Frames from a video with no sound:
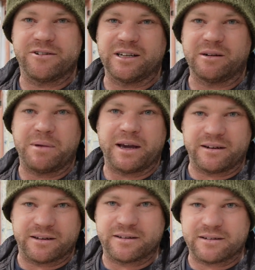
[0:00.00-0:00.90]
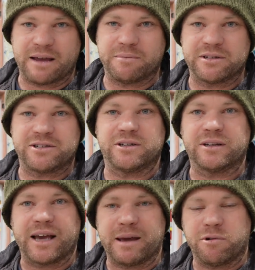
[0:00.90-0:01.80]
get it back into the same position it
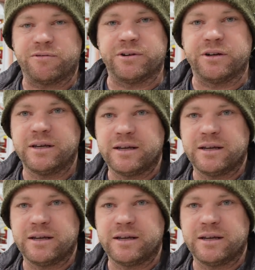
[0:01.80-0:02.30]
came off in,